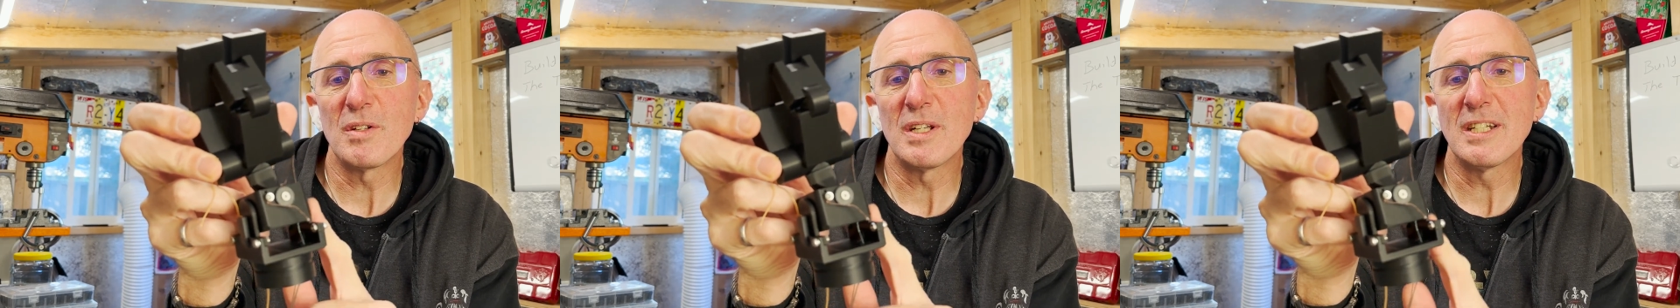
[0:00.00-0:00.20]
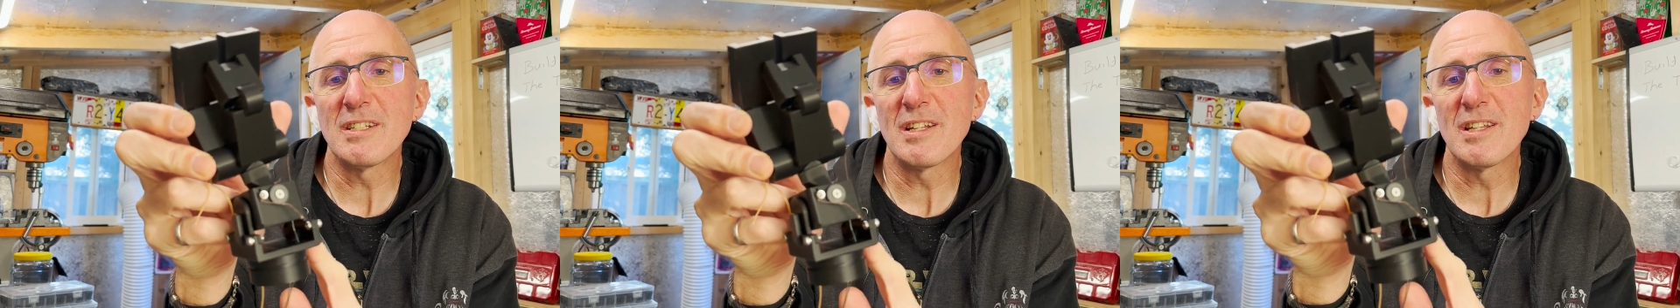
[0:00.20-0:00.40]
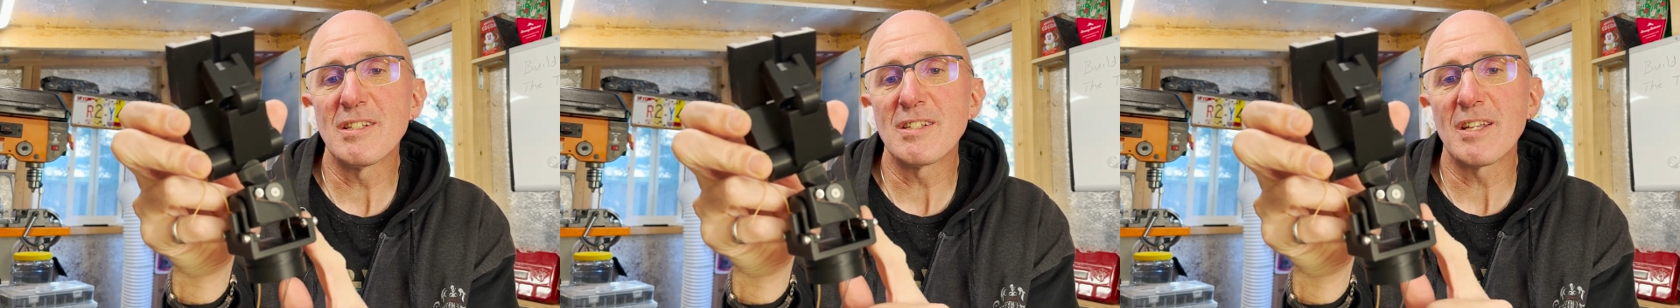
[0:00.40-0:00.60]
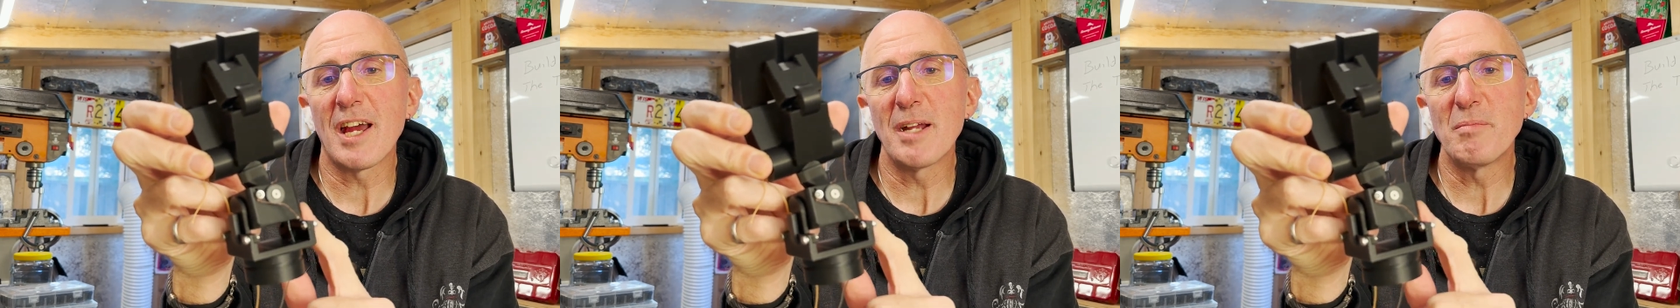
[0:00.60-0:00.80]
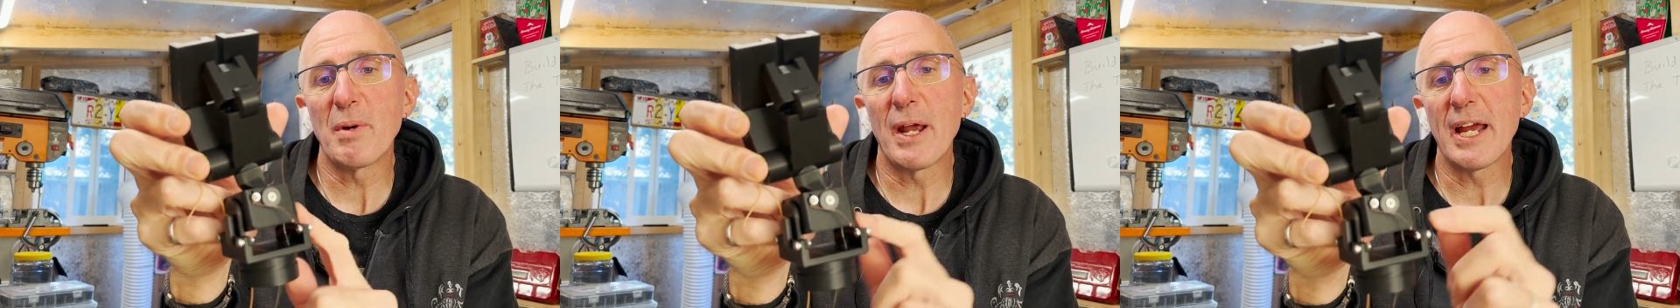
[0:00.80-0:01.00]
into the
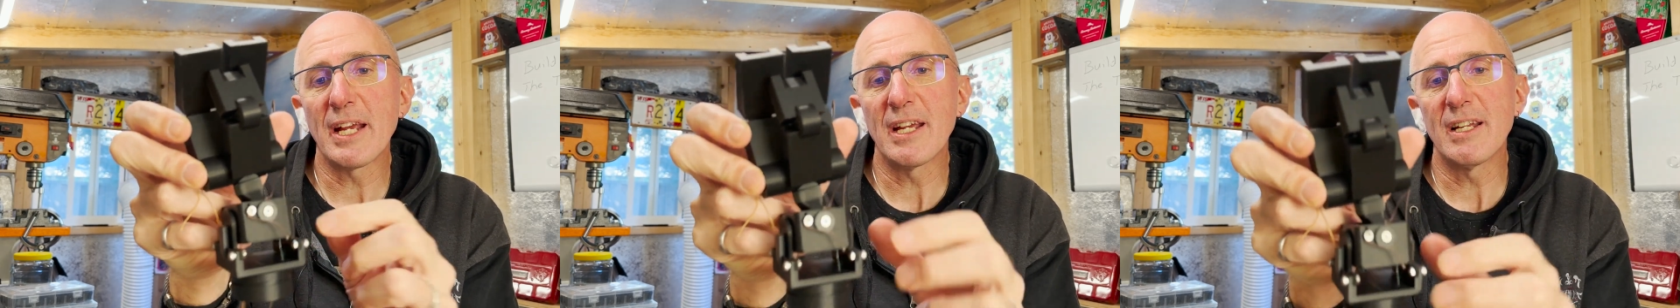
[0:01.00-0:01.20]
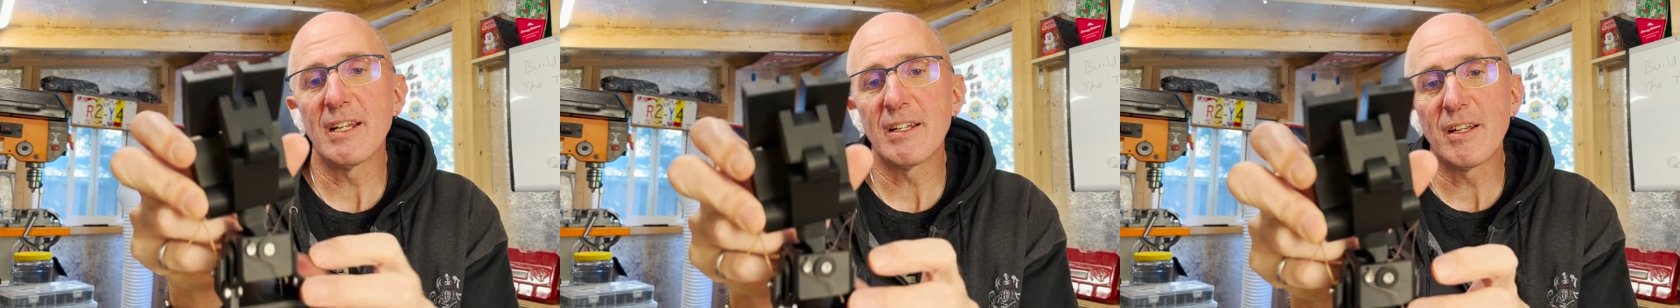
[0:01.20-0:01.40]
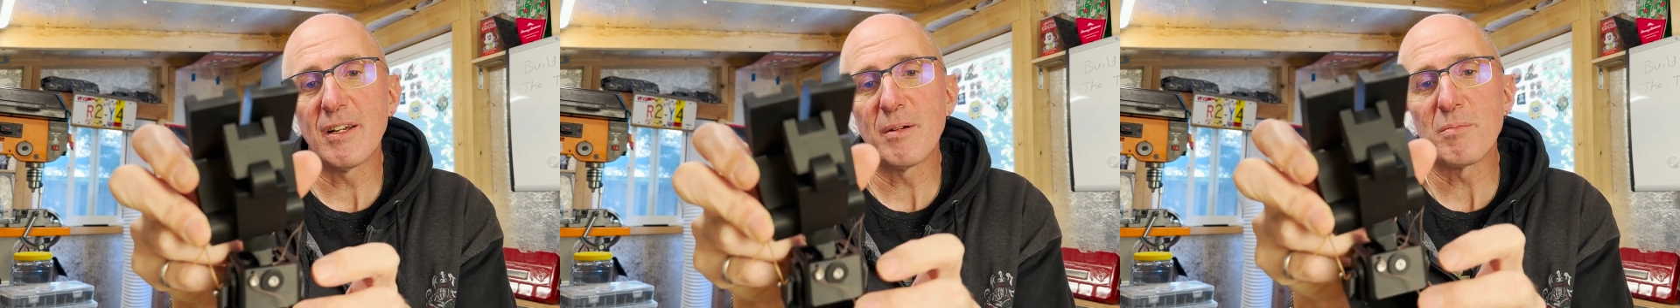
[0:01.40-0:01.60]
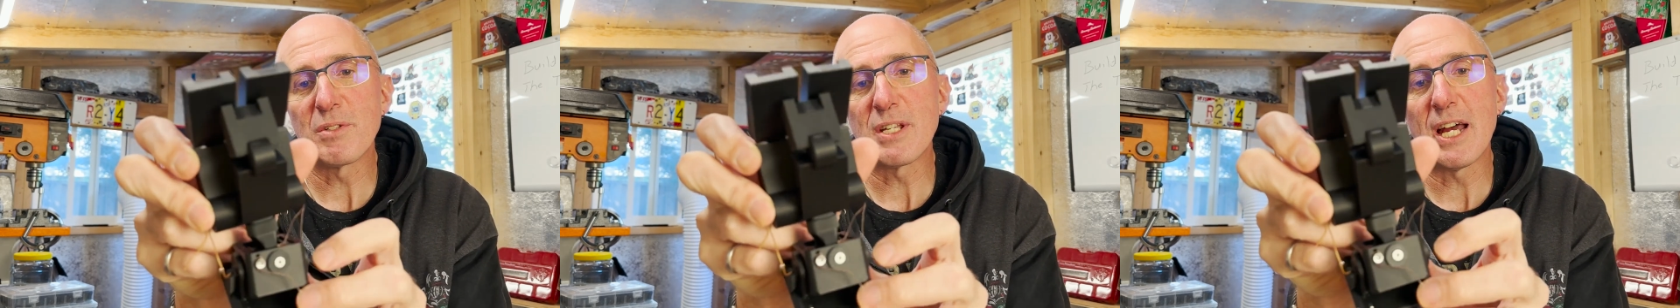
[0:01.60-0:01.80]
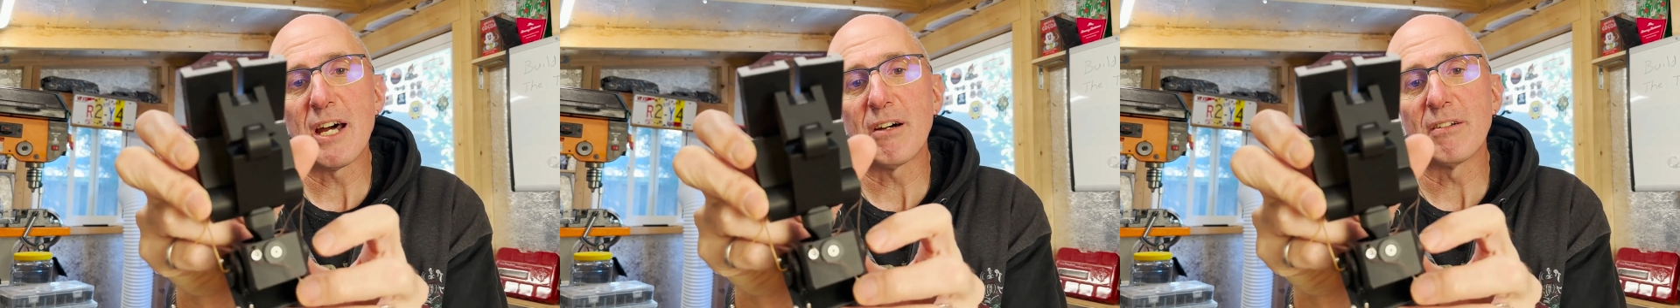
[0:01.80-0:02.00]
side bracket and comes
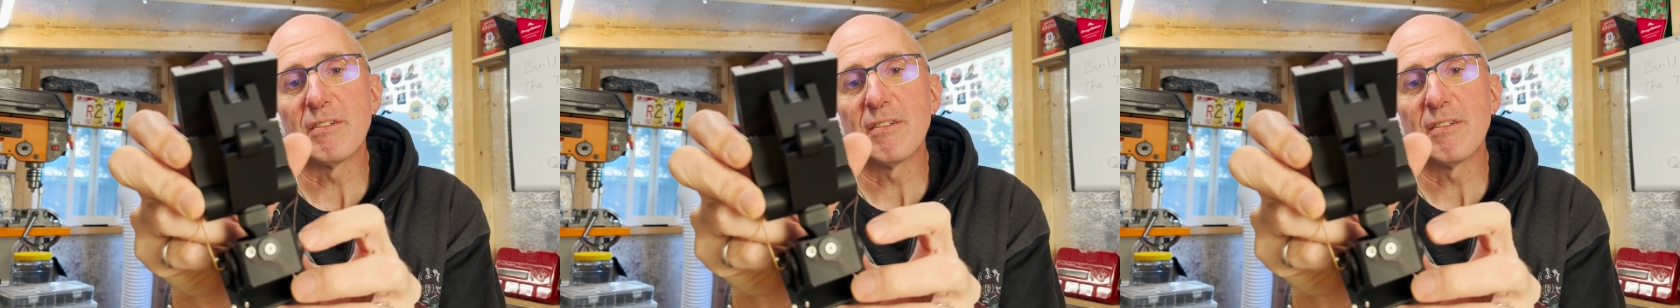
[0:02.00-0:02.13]
out